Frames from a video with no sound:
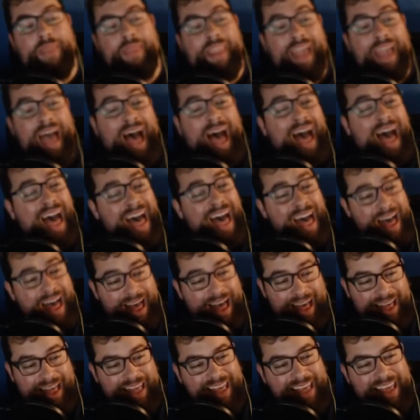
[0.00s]

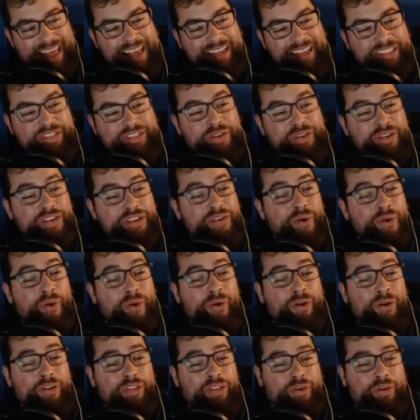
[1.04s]
Ah, so
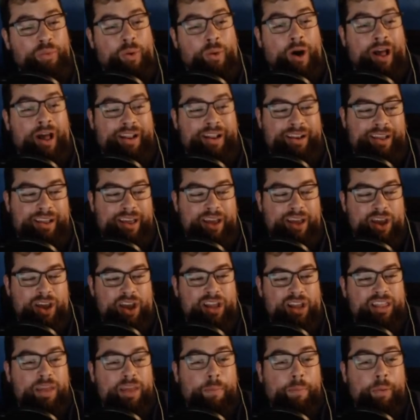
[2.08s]
you're the one,
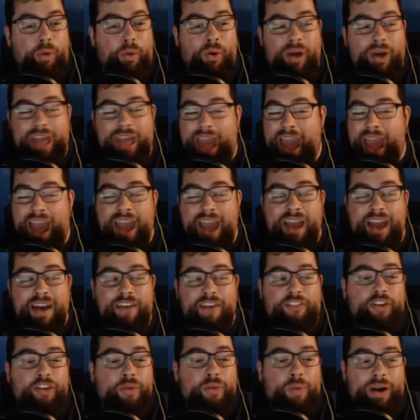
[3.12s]
the boy
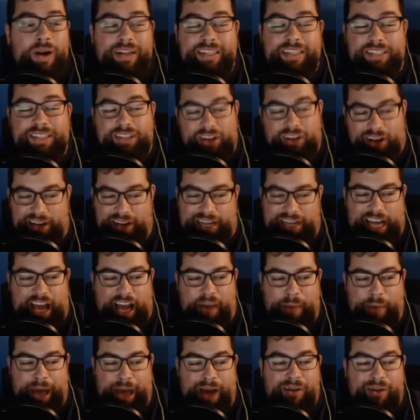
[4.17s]
everyone is talking
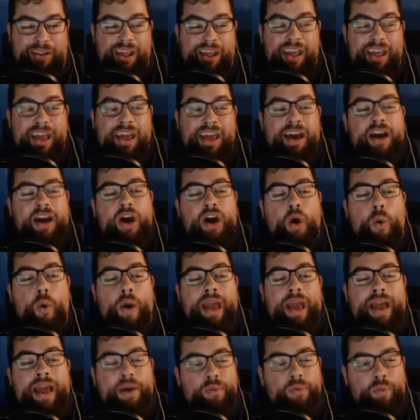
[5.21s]
about,
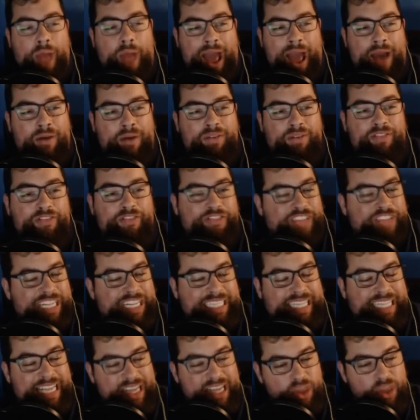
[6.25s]
going around
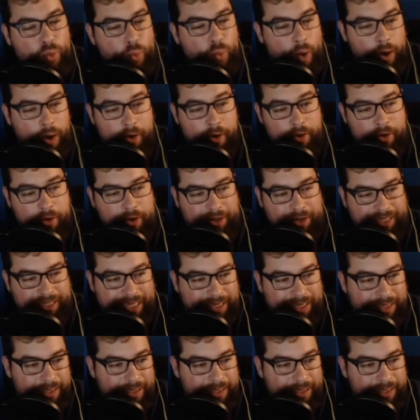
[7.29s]
fixing the world.